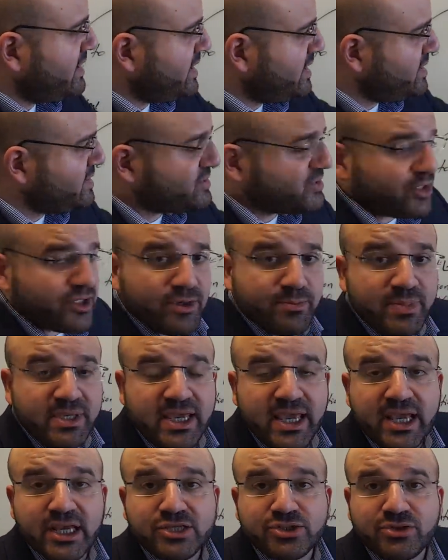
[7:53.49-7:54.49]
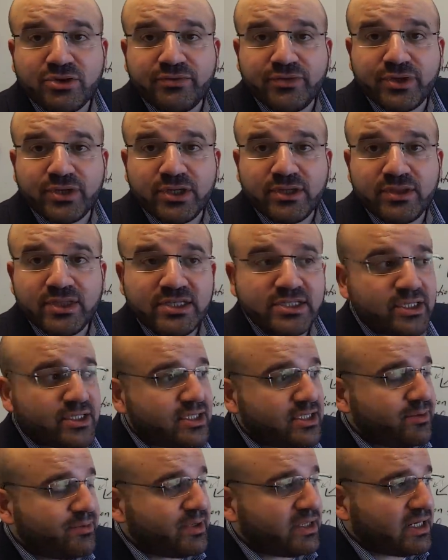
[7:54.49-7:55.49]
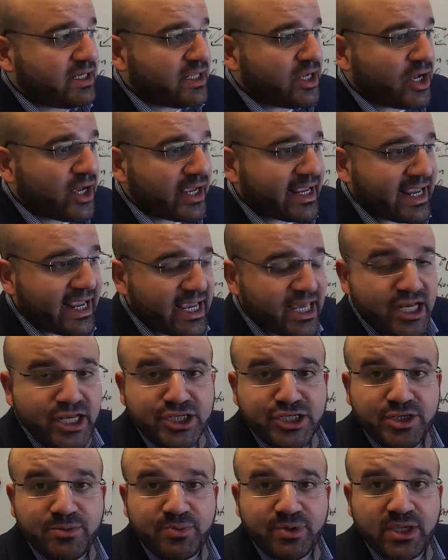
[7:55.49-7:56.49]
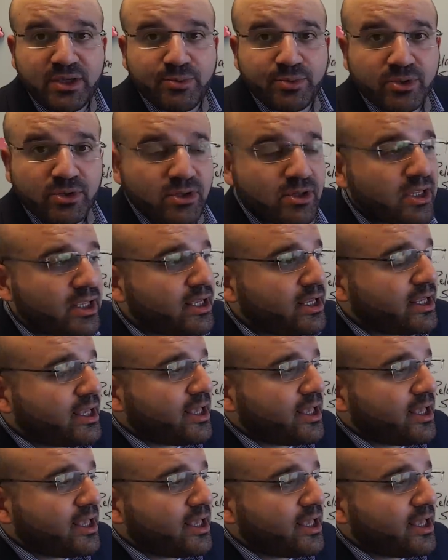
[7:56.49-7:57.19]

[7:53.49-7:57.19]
is going to be extroverted. These are typically high energy people.